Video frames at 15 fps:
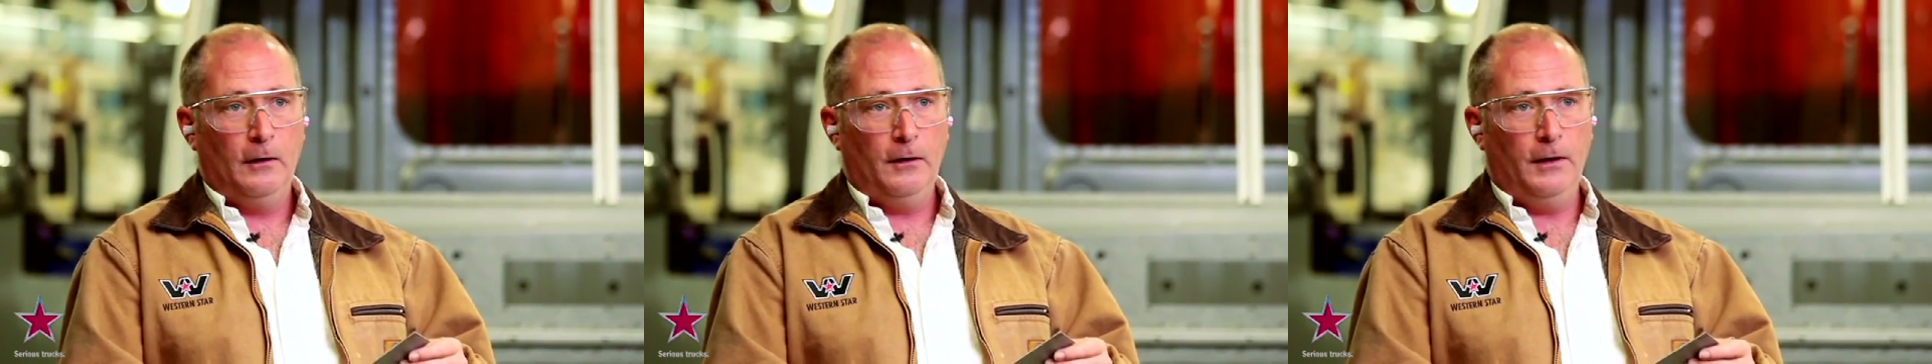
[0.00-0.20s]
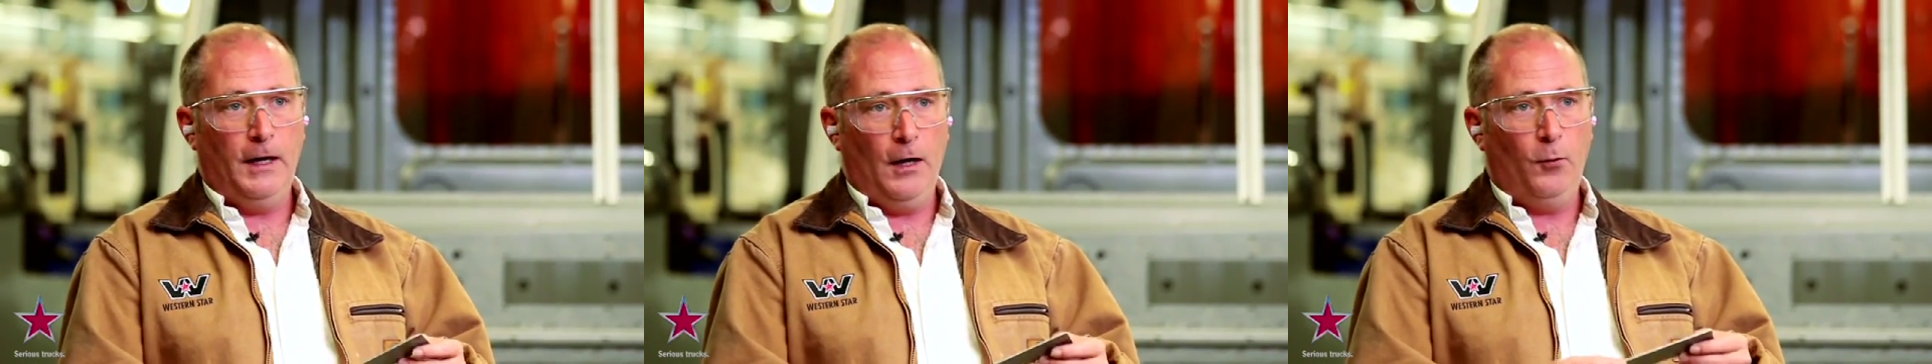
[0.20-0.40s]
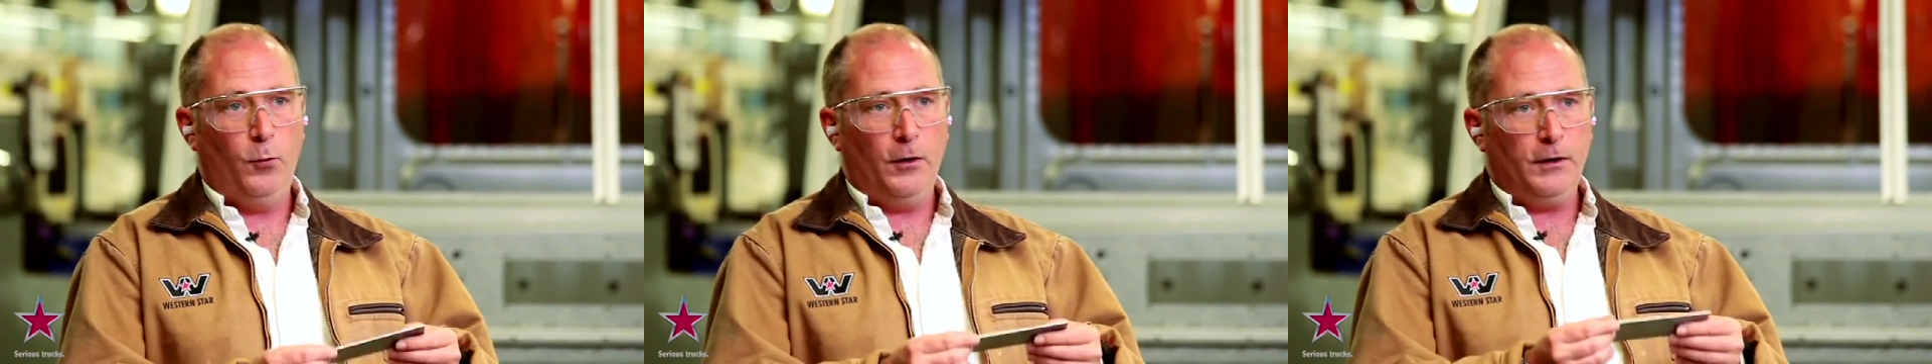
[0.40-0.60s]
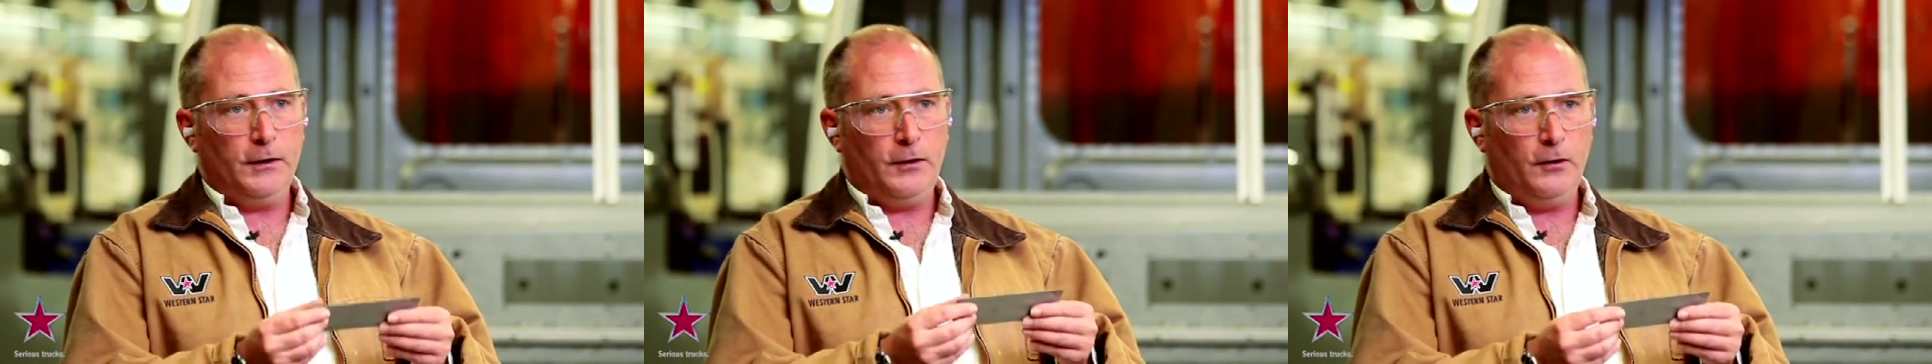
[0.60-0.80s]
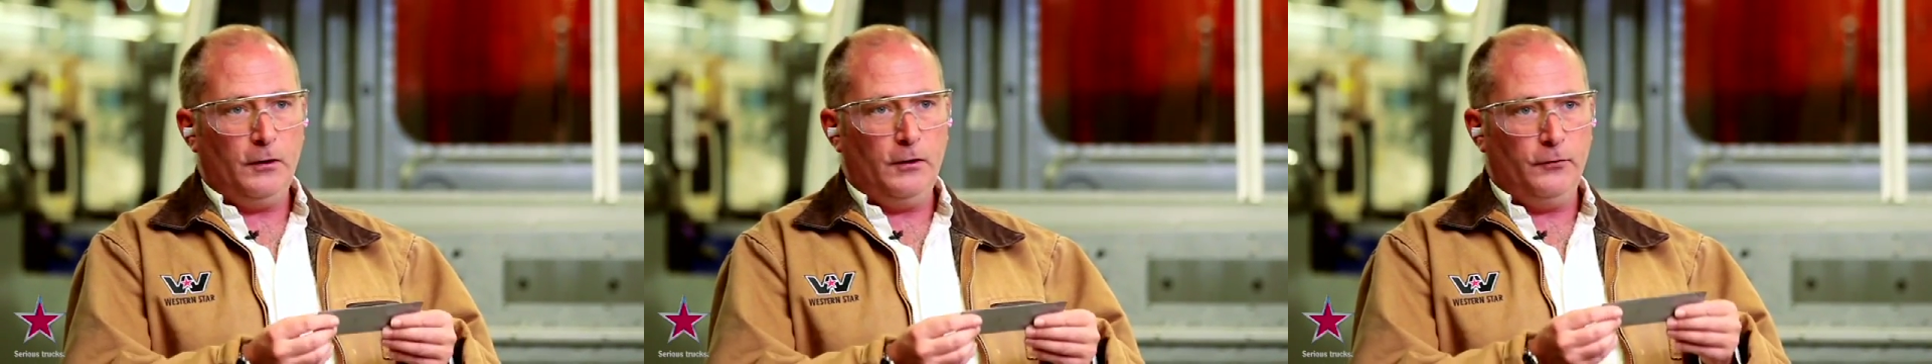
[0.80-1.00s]
Now, what
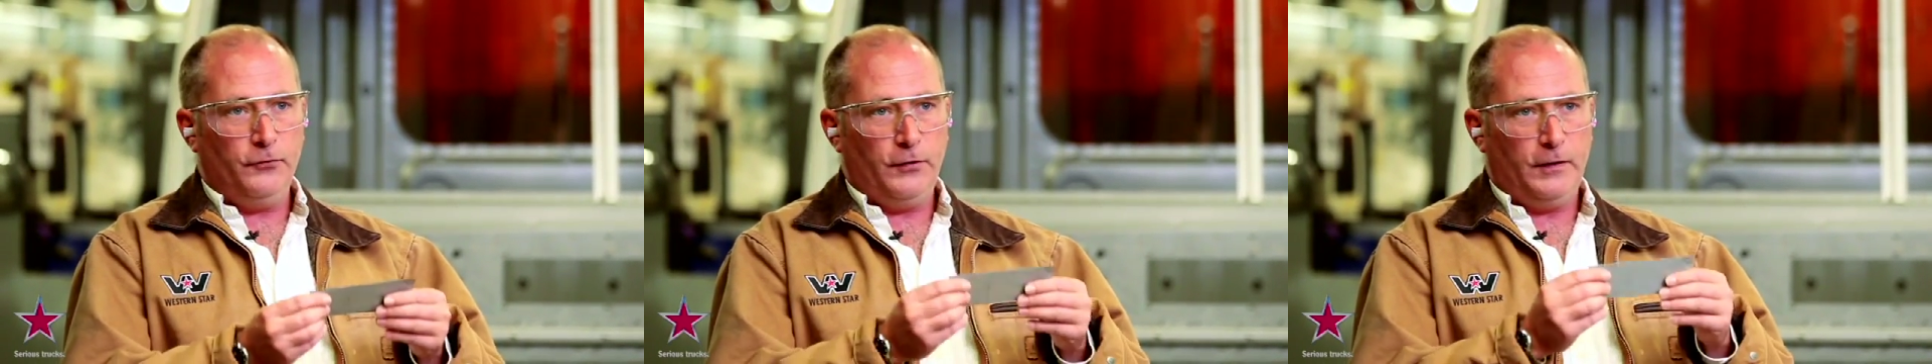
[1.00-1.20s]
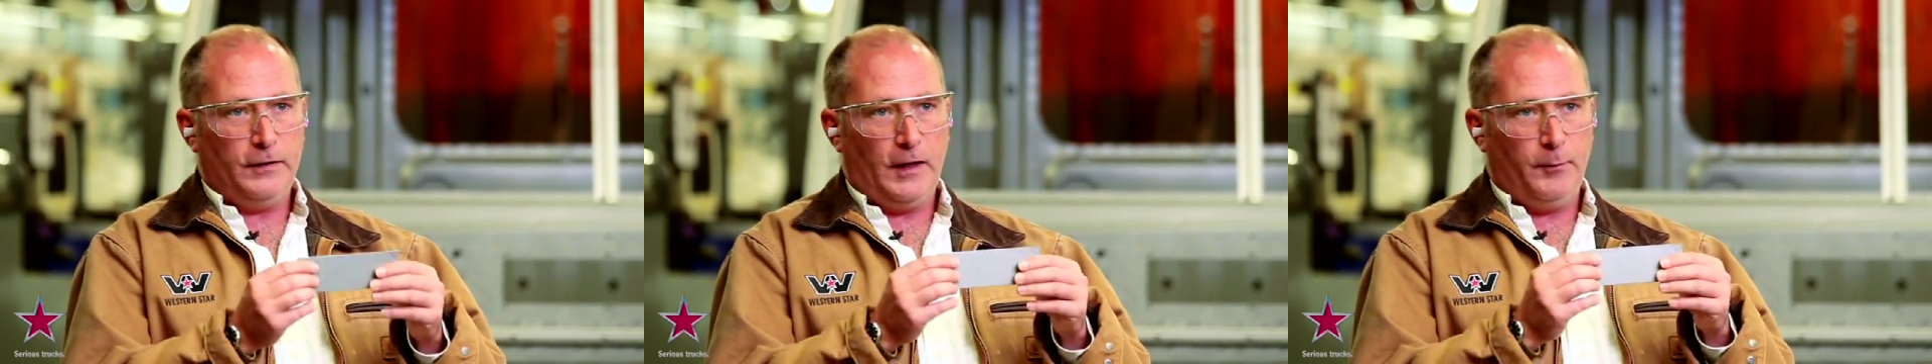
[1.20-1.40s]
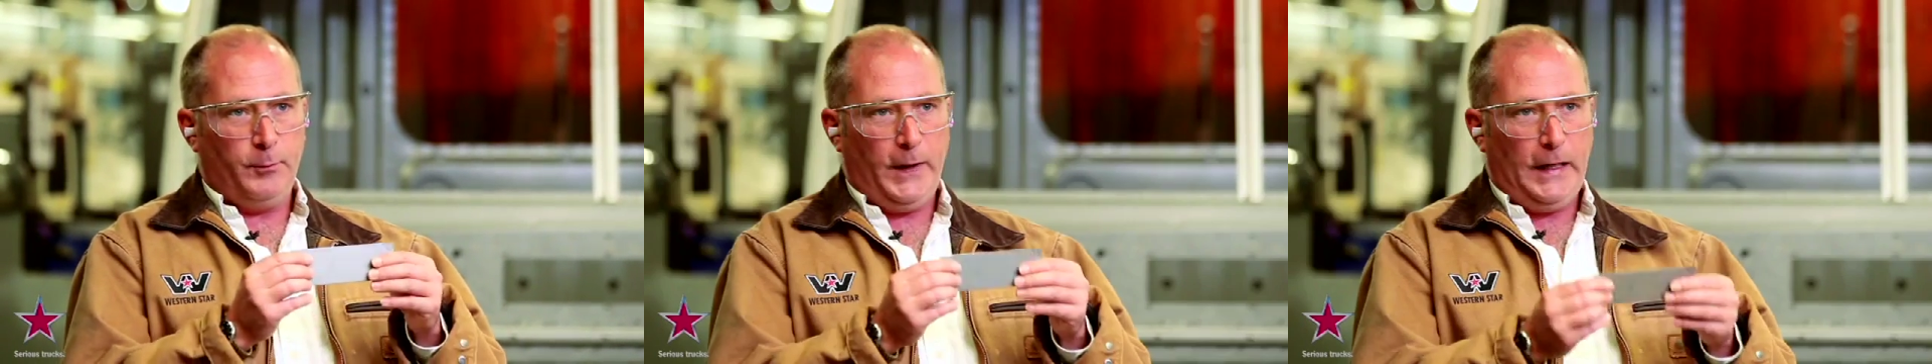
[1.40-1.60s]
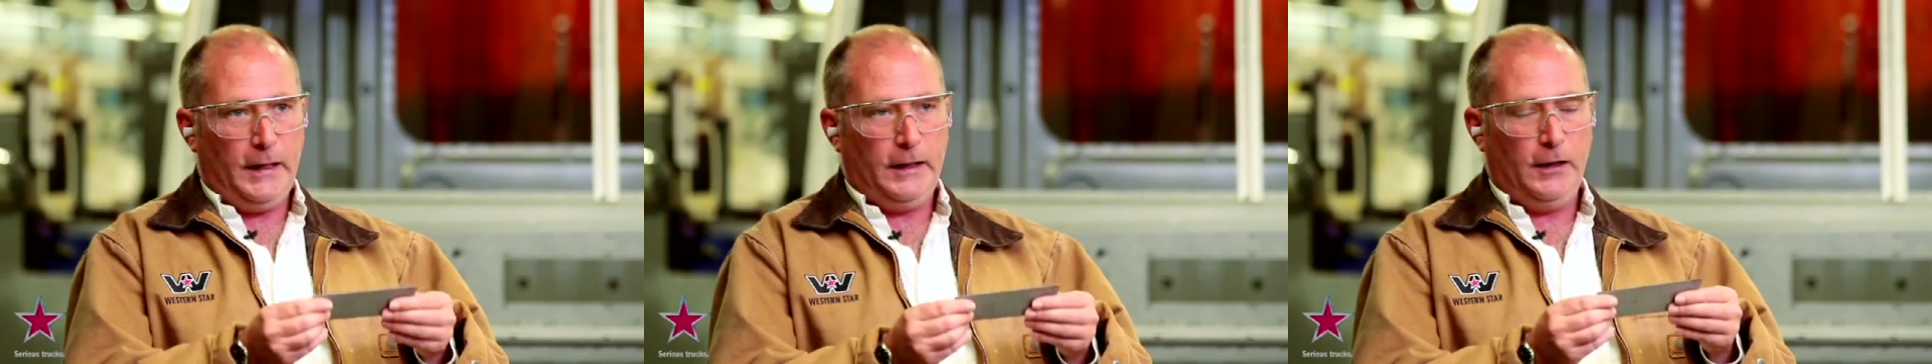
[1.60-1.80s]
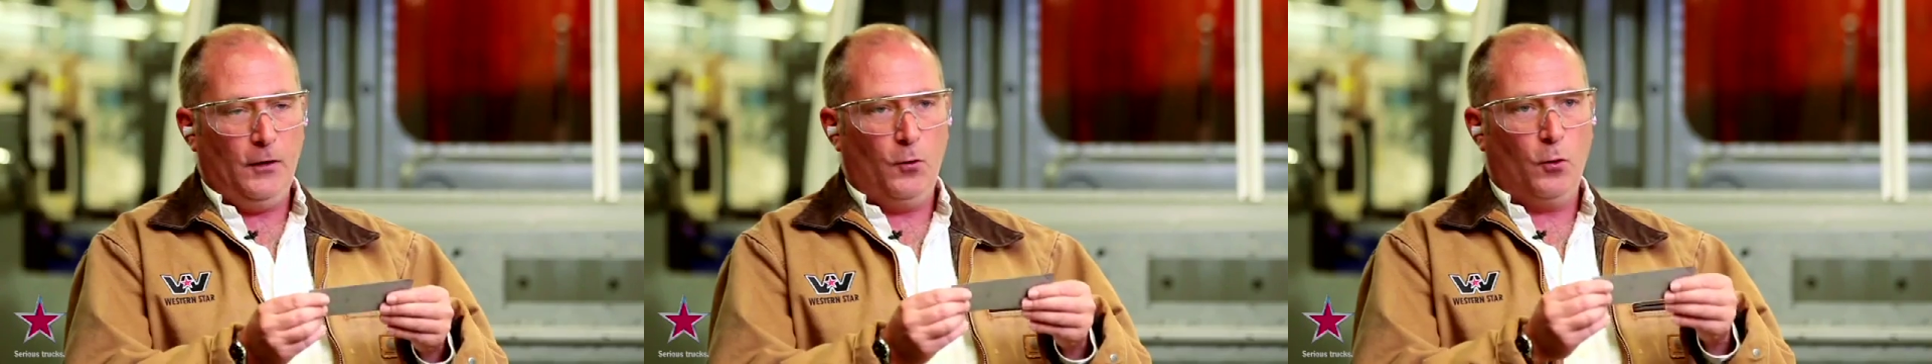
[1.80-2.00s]
occurs at that baking